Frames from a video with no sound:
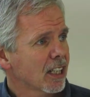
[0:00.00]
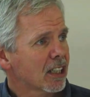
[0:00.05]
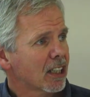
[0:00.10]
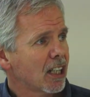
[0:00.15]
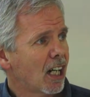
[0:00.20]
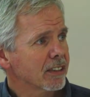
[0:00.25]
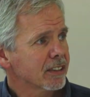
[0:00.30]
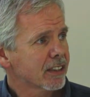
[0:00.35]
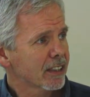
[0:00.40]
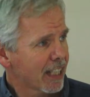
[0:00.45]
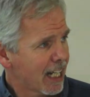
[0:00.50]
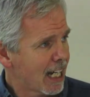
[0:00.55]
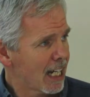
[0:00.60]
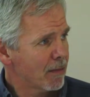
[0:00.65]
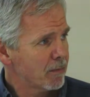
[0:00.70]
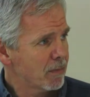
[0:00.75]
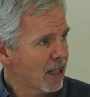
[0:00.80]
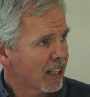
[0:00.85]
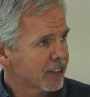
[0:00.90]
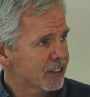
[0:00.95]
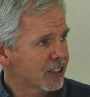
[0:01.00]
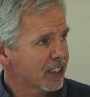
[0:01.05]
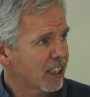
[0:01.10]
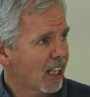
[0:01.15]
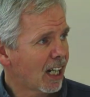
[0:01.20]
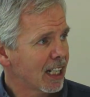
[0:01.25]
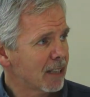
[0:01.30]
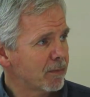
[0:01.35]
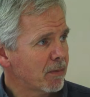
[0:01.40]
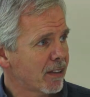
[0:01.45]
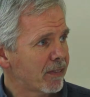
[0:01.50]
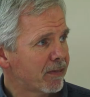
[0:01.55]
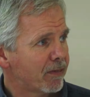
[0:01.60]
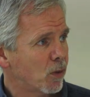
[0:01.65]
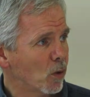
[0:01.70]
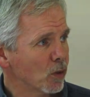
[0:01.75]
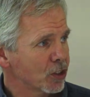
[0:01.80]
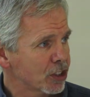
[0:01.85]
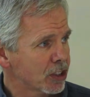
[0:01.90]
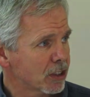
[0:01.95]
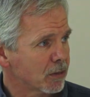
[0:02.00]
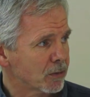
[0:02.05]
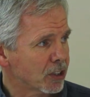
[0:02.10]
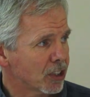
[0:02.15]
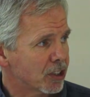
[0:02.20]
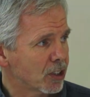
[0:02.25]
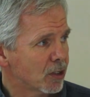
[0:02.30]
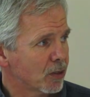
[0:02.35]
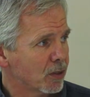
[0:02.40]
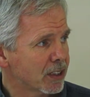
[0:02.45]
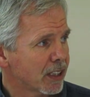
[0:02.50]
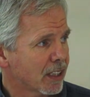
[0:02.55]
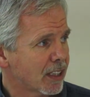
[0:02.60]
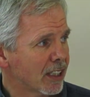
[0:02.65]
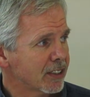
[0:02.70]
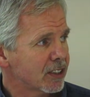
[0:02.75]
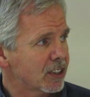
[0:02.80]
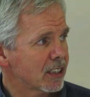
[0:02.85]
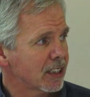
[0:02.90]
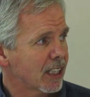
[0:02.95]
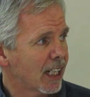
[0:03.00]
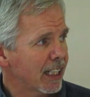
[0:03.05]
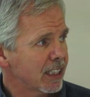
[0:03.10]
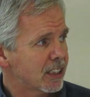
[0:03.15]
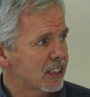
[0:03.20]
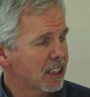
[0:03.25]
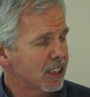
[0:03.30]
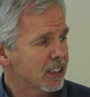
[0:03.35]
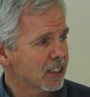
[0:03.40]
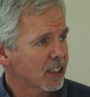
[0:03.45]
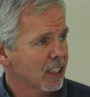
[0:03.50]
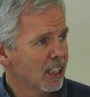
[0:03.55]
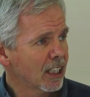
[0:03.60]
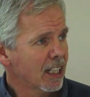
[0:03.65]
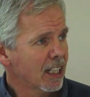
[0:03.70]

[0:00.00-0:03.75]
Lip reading: Cut them, as the IMF forced them to do in the 1980s,